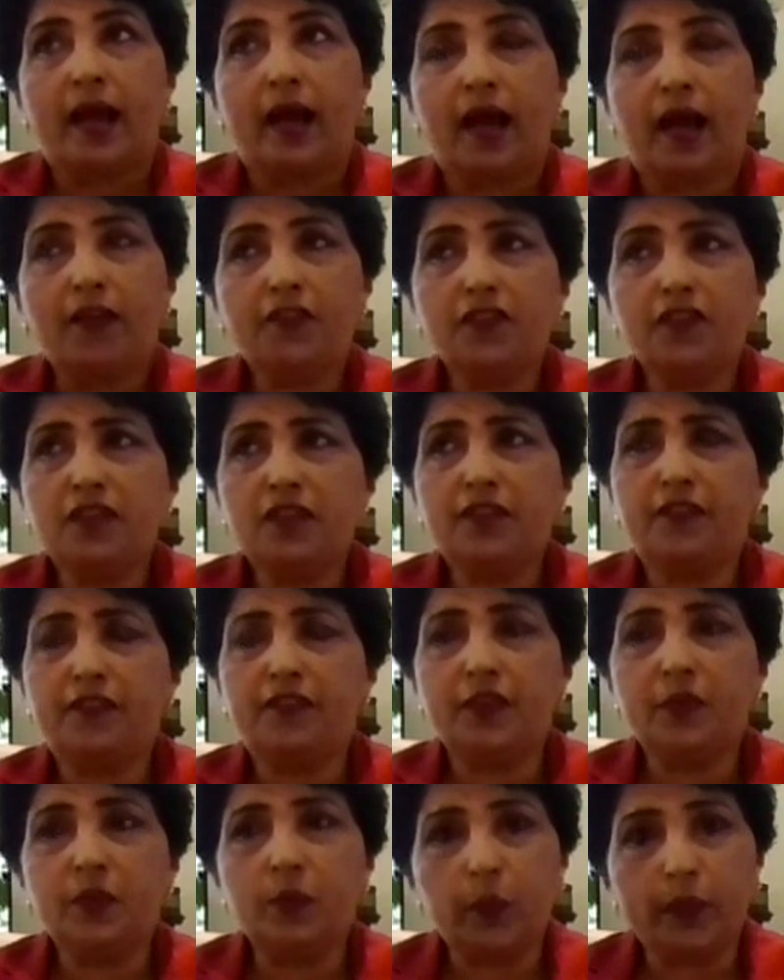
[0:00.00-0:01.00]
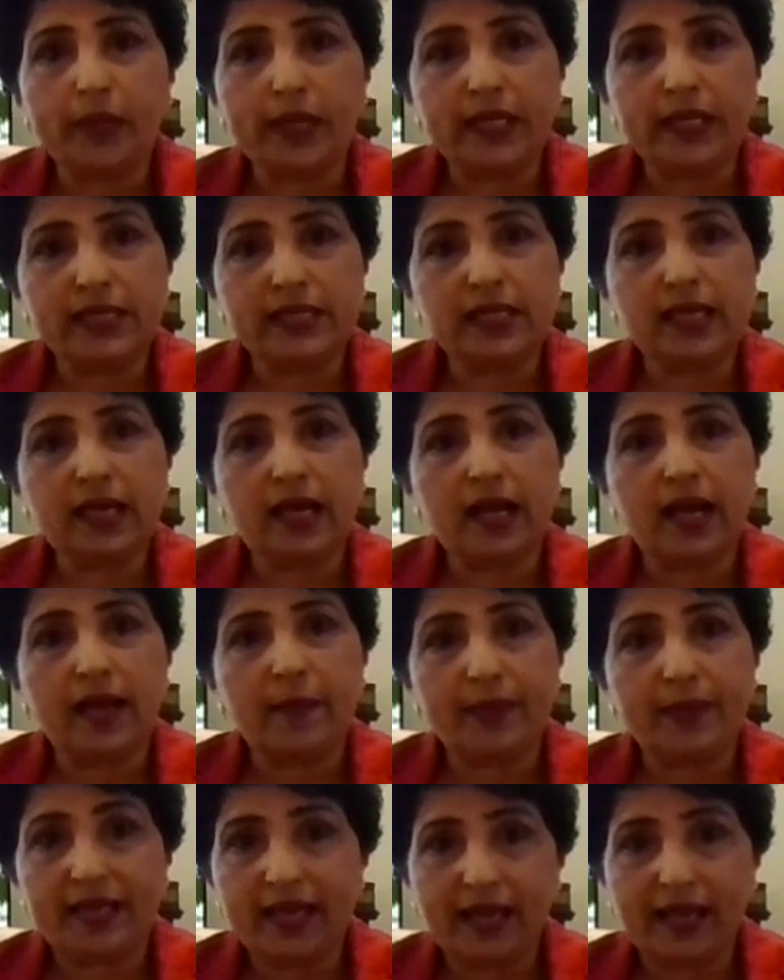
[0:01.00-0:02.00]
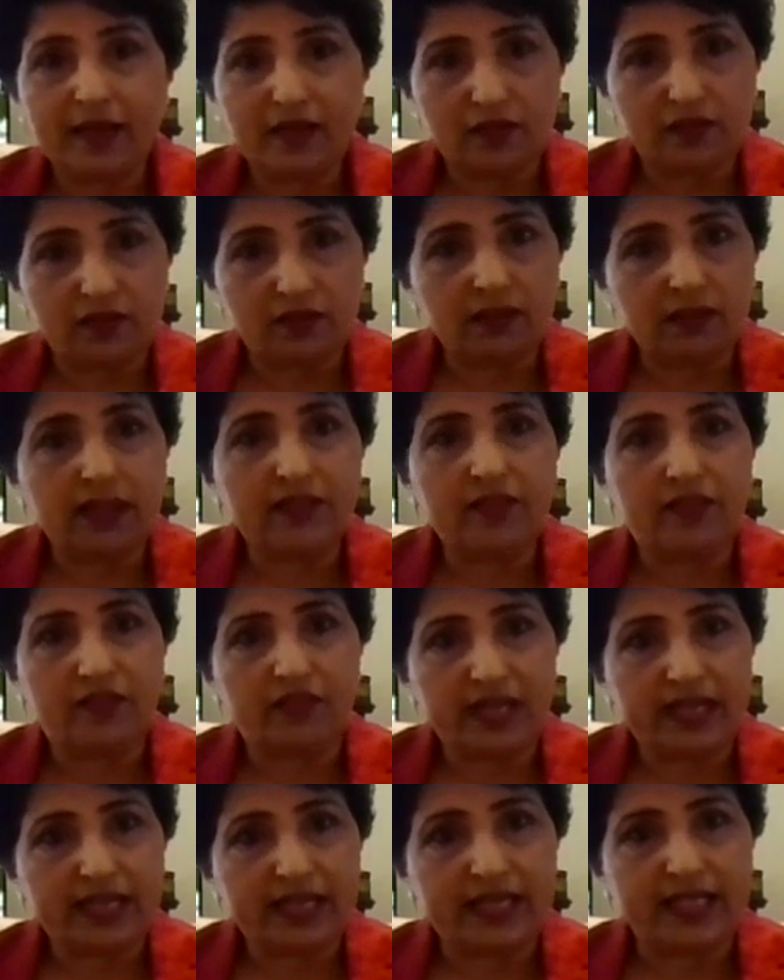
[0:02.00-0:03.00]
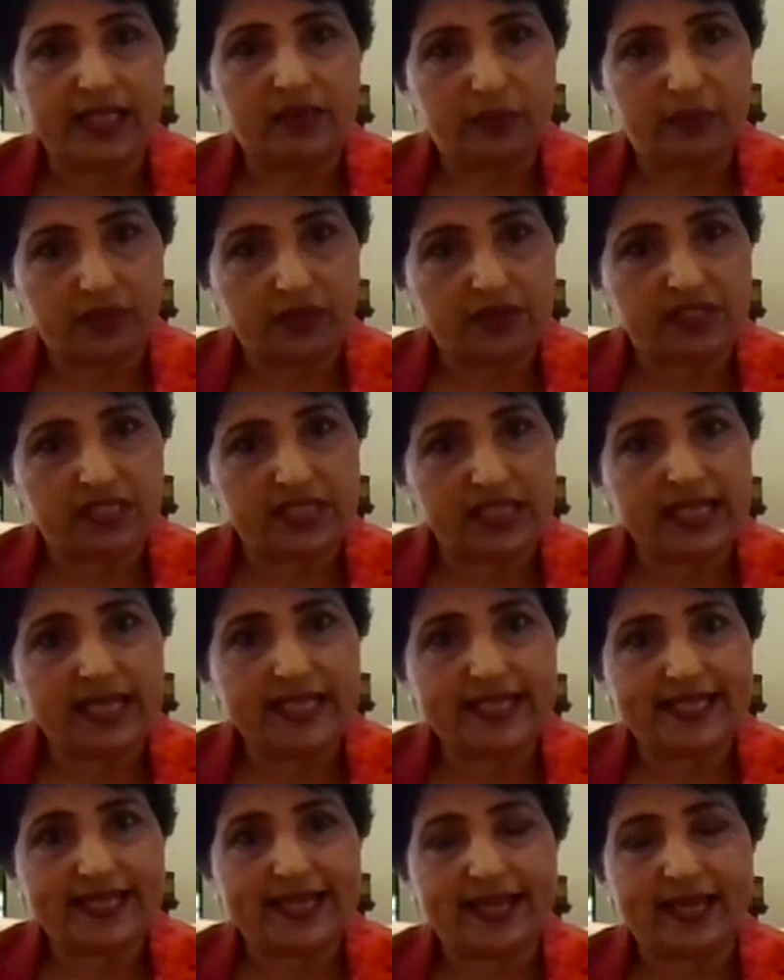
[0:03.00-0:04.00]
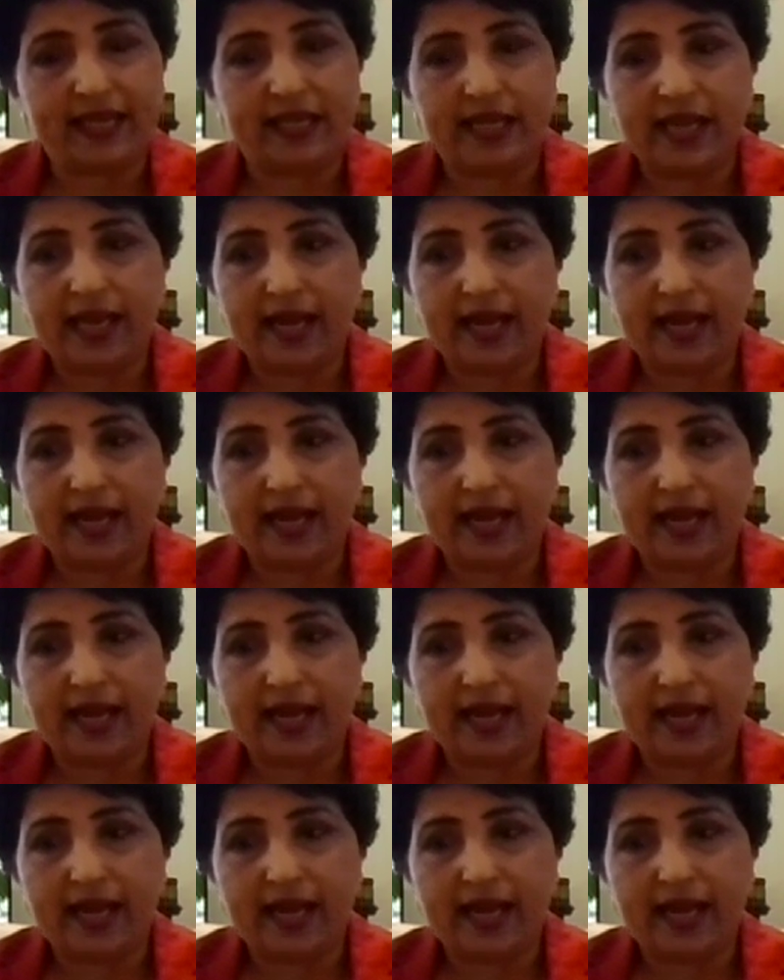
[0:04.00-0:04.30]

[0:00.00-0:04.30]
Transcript: After a few weeks, I began to look at the readings. We could see it daily.